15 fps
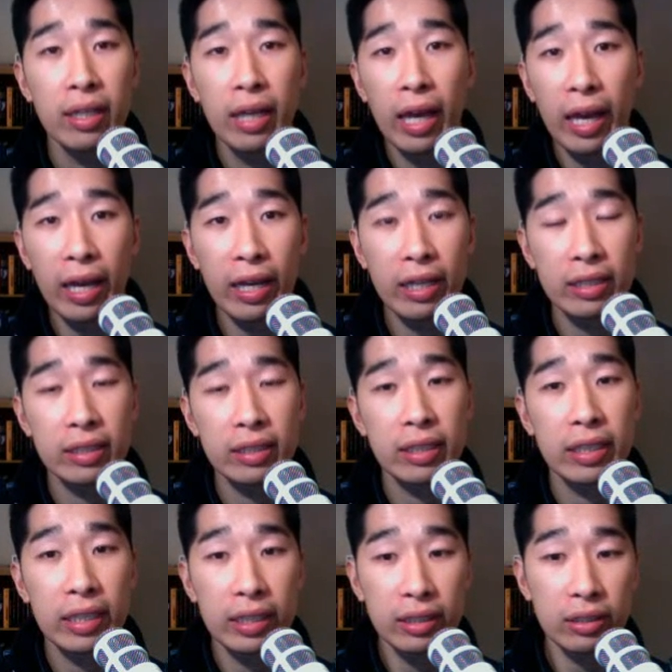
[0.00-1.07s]
And
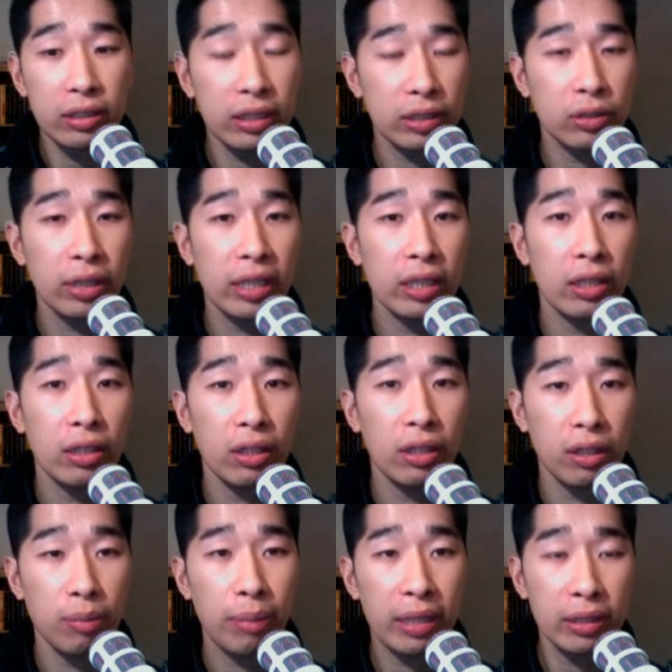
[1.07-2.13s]
he's trained a lot
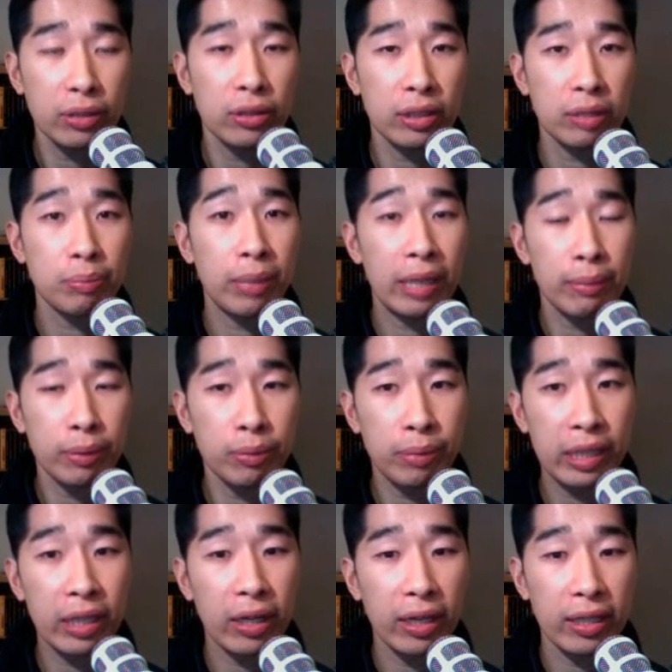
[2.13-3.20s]
of mentors and people
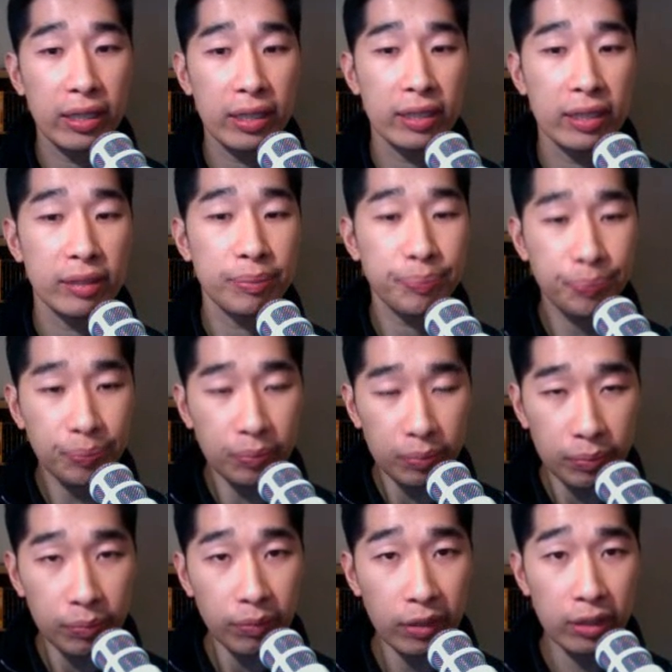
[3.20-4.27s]
behind this
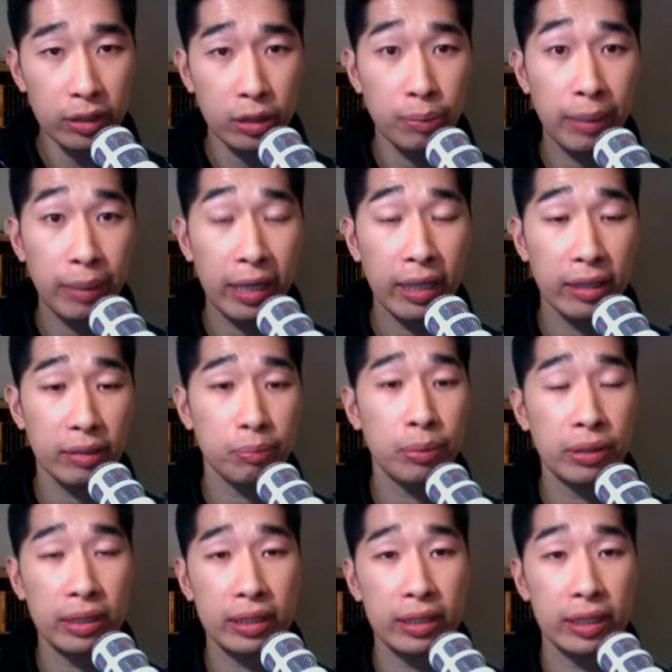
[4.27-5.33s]
to be able to
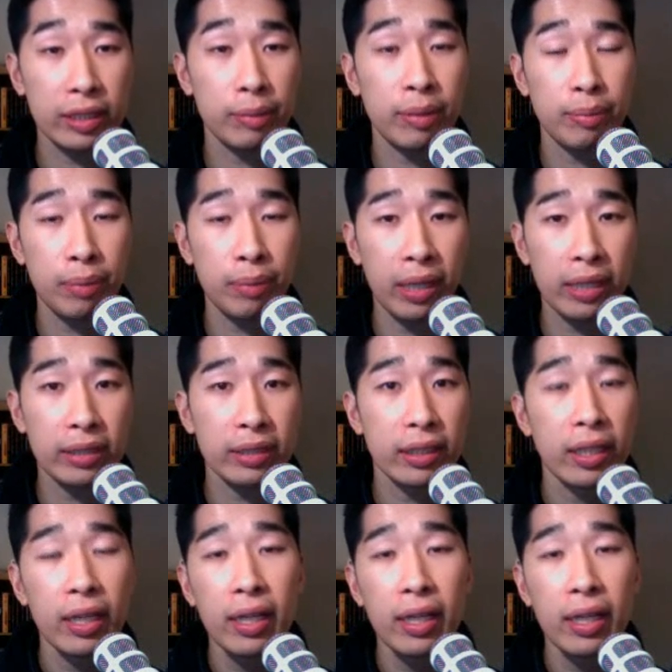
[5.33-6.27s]
put this system in place.